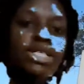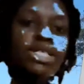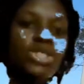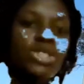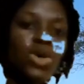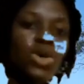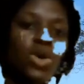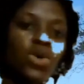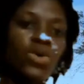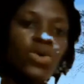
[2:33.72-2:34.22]

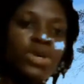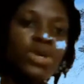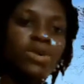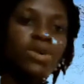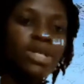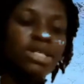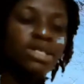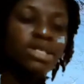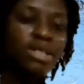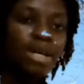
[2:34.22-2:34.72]
so we
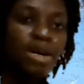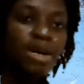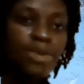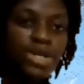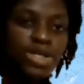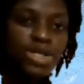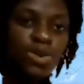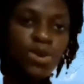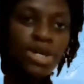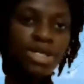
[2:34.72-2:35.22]
will start
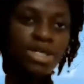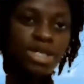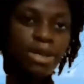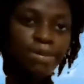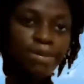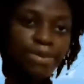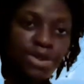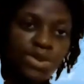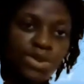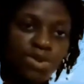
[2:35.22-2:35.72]
with 2
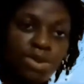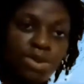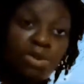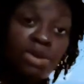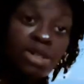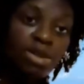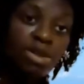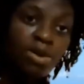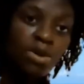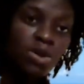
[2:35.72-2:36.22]
examples. We
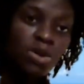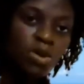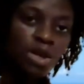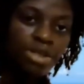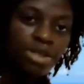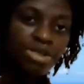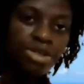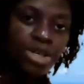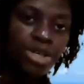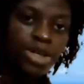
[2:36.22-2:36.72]
will go to a
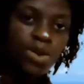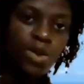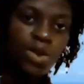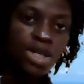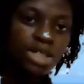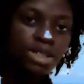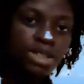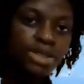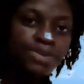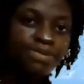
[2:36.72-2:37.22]
third
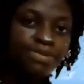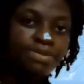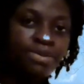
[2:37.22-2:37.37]
one.